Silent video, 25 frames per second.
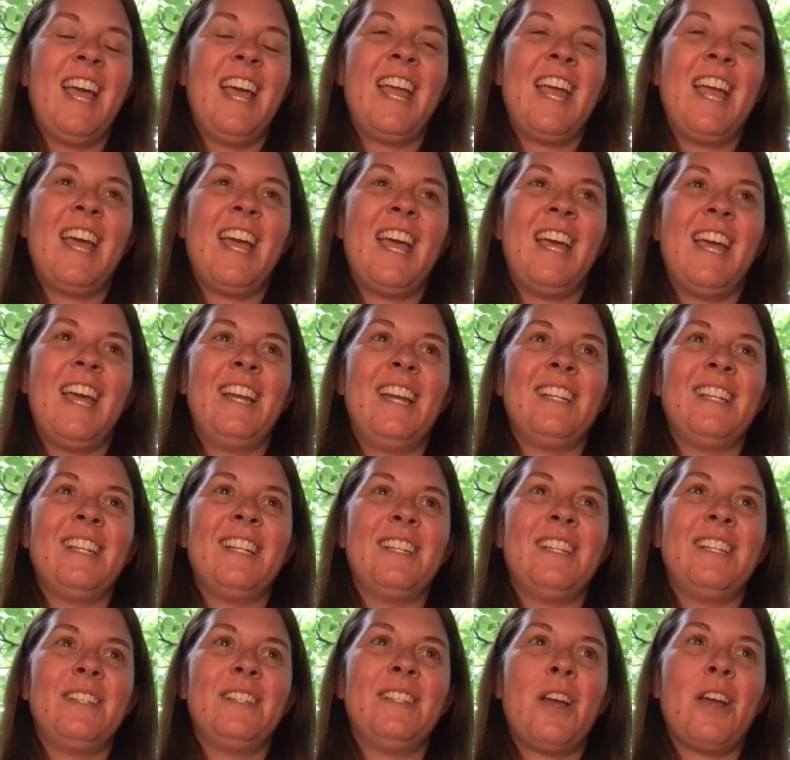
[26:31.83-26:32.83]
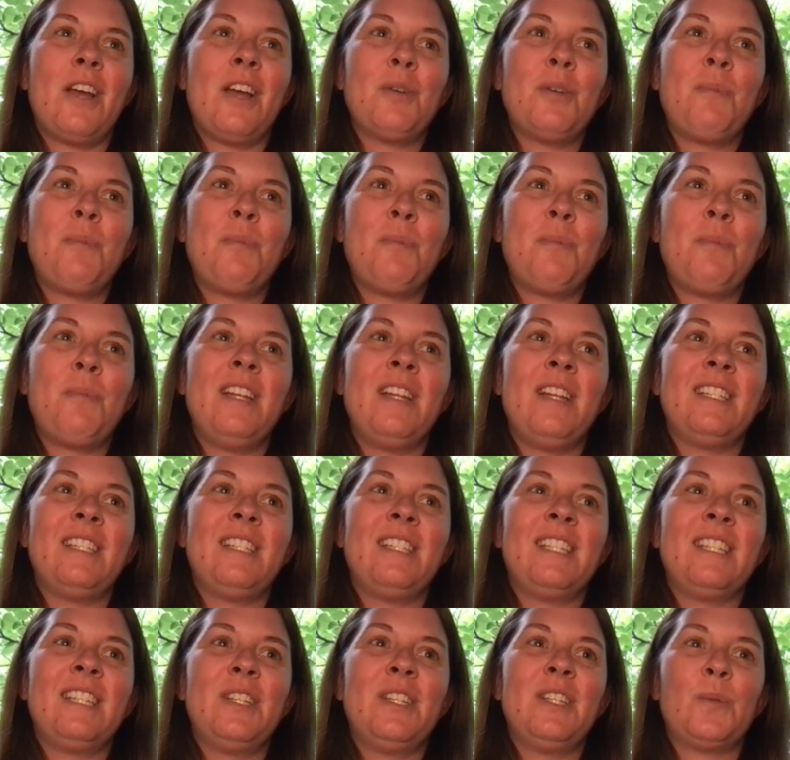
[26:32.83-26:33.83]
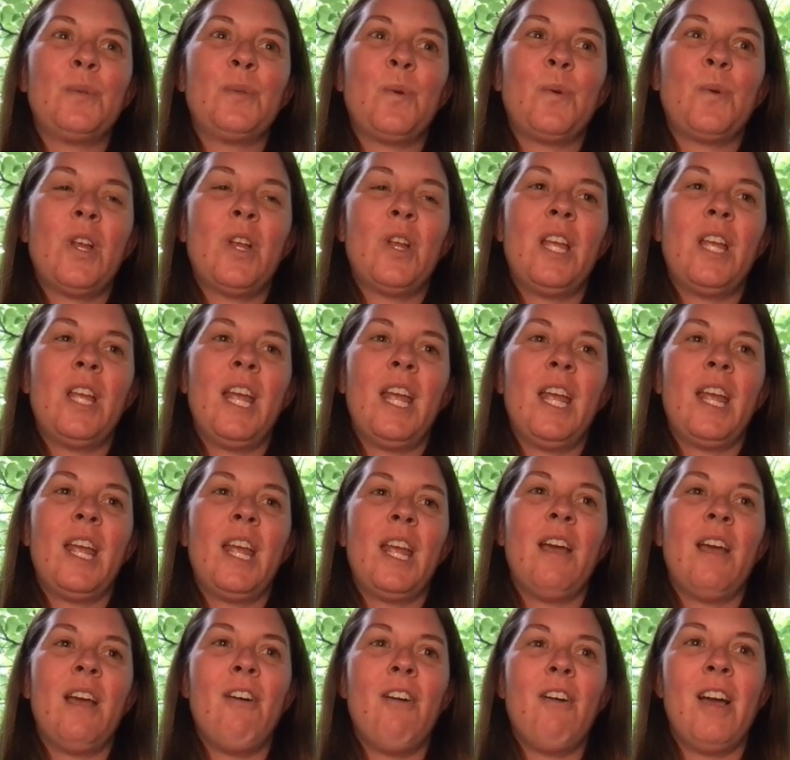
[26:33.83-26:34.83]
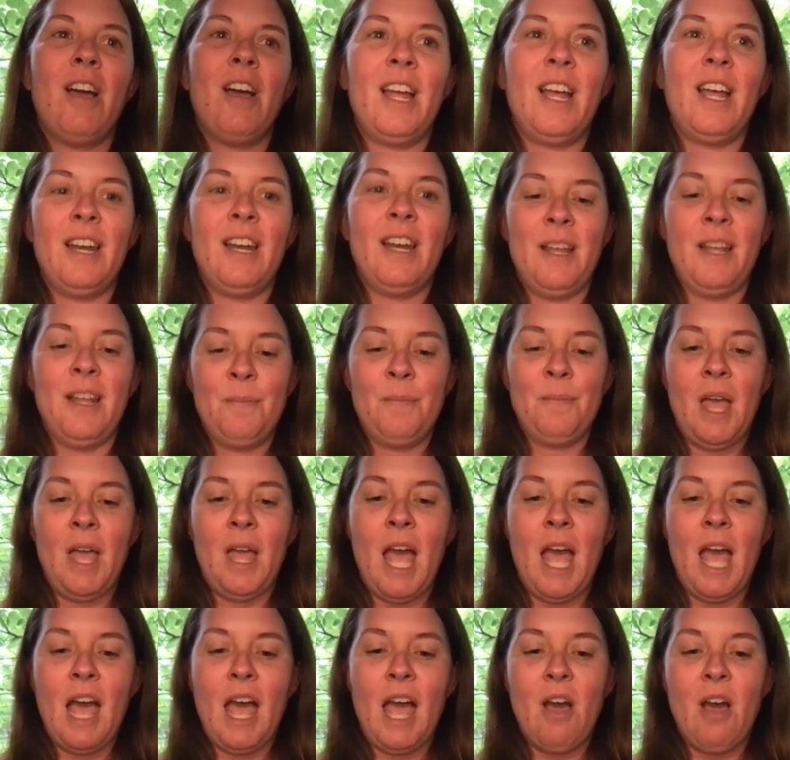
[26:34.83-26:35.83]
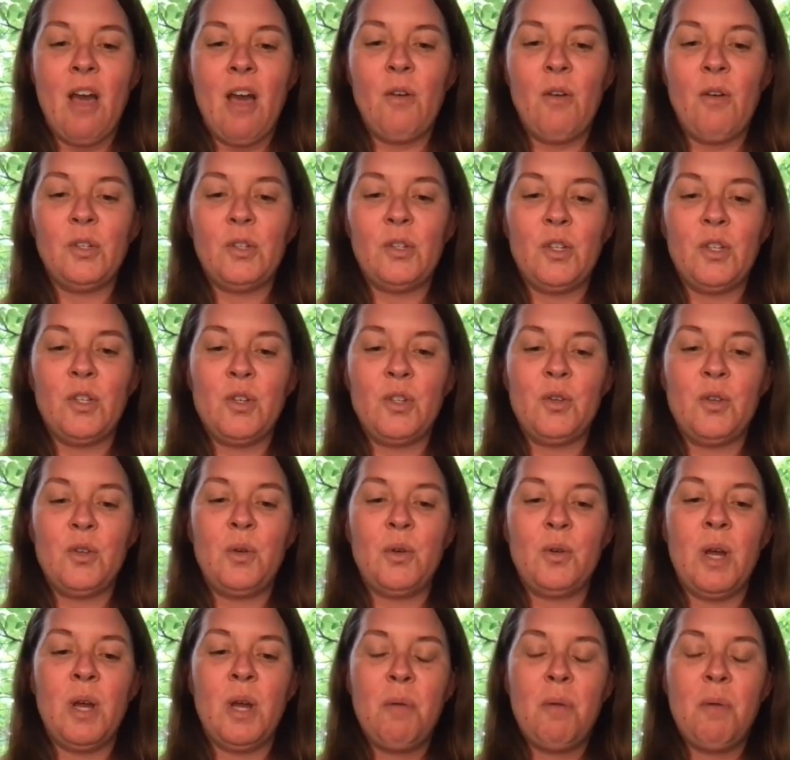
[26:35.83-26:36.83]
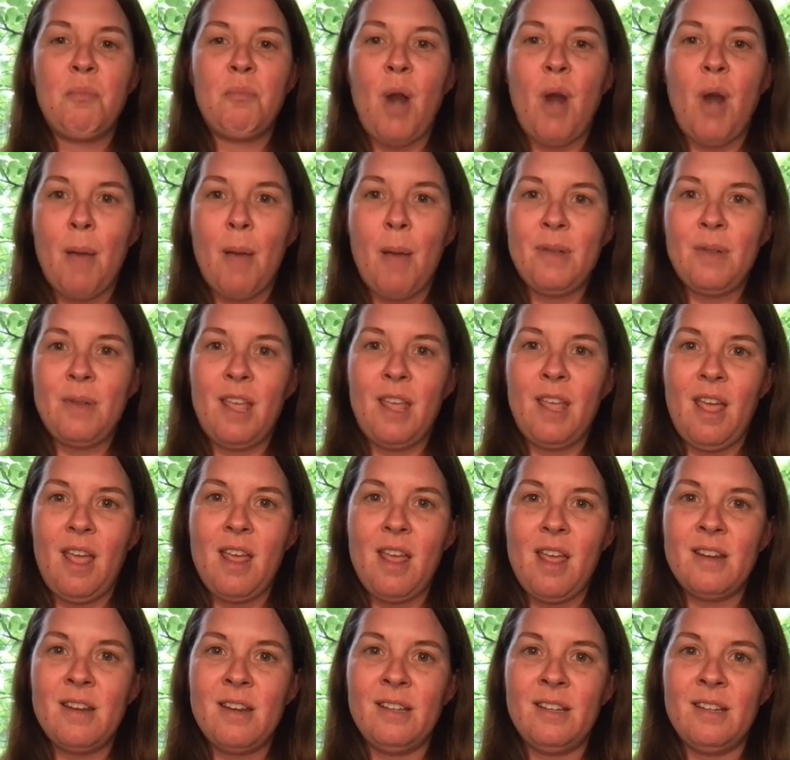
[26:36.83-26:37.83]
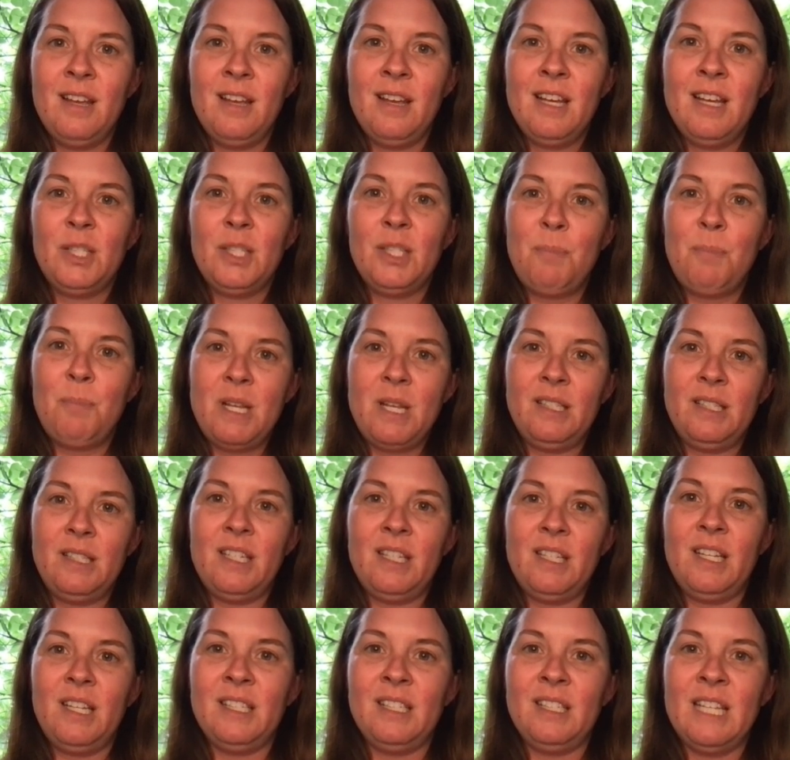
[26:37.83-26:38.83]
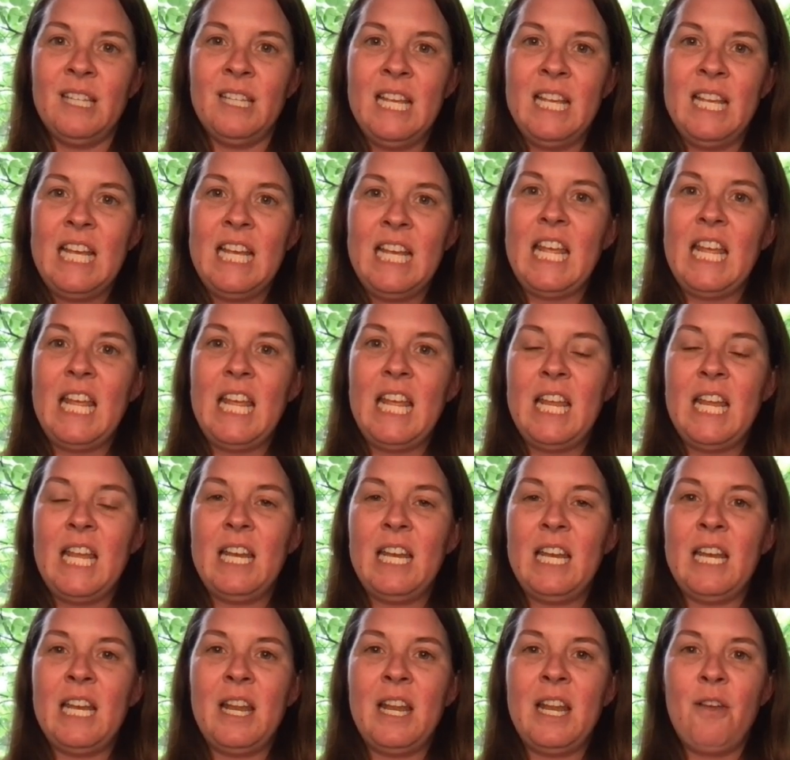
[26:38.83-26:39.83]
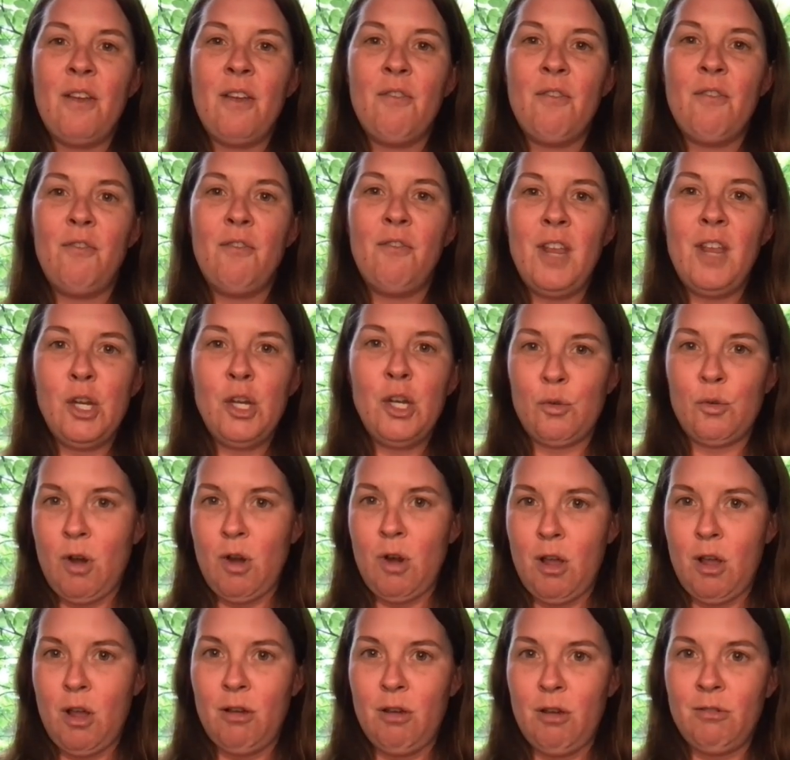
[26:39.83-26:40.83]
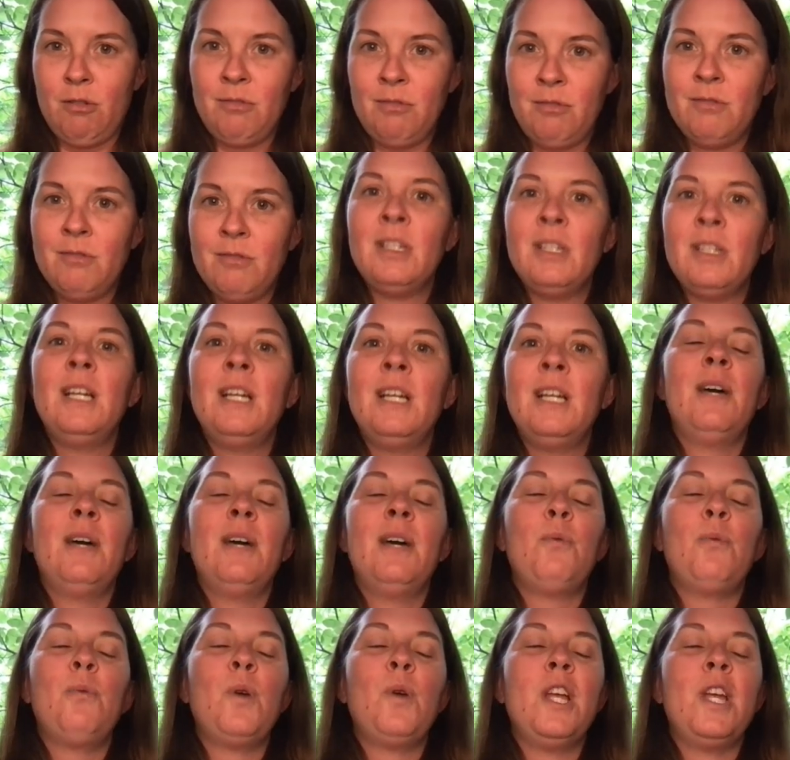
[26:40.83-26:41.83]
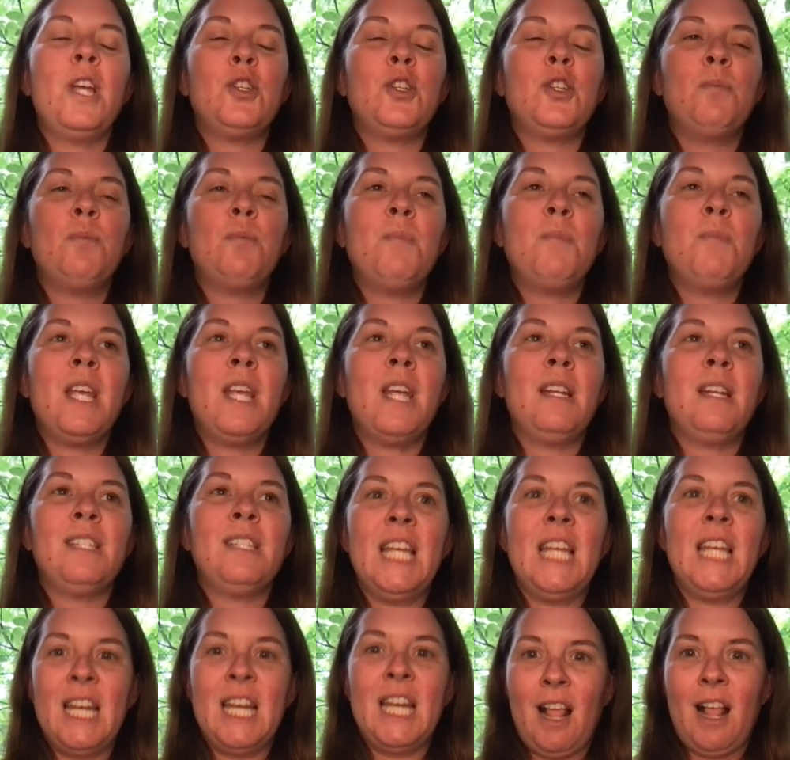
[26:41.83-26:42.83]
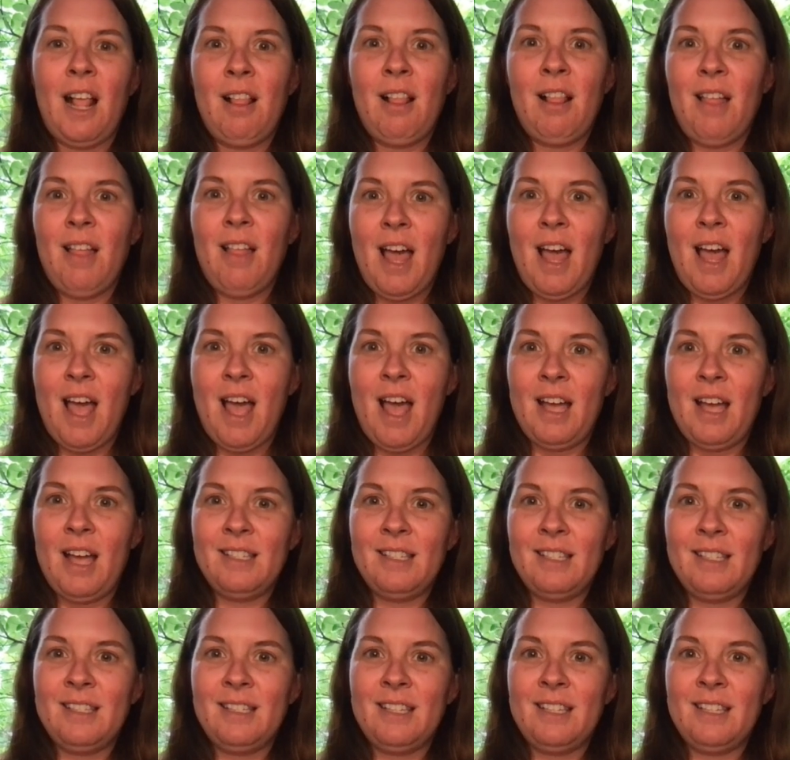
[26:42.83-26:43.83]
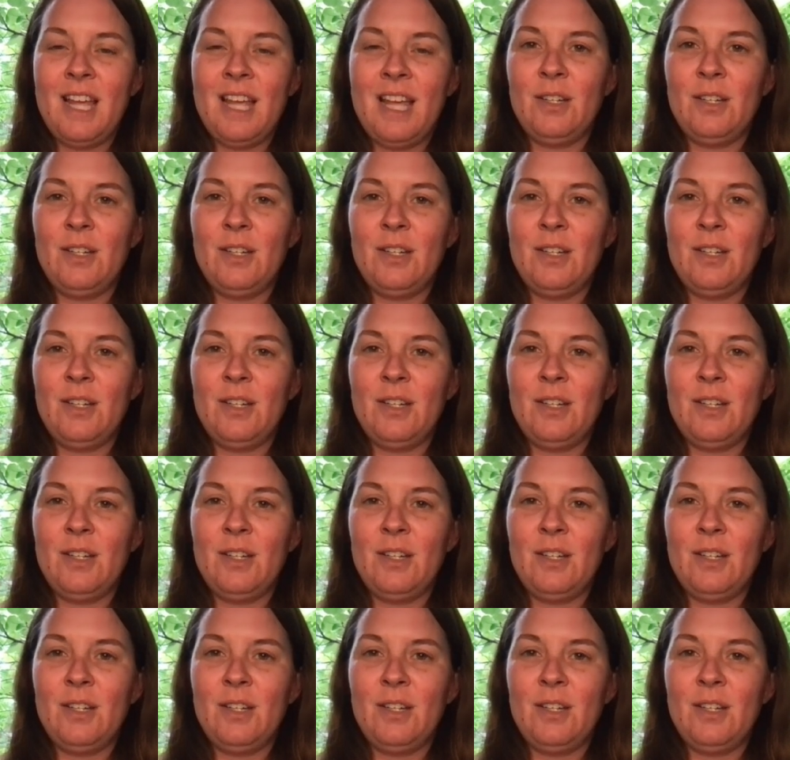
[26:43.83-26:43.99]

And Dr. Pence is working on how to propagate species in vitro, which means in glass.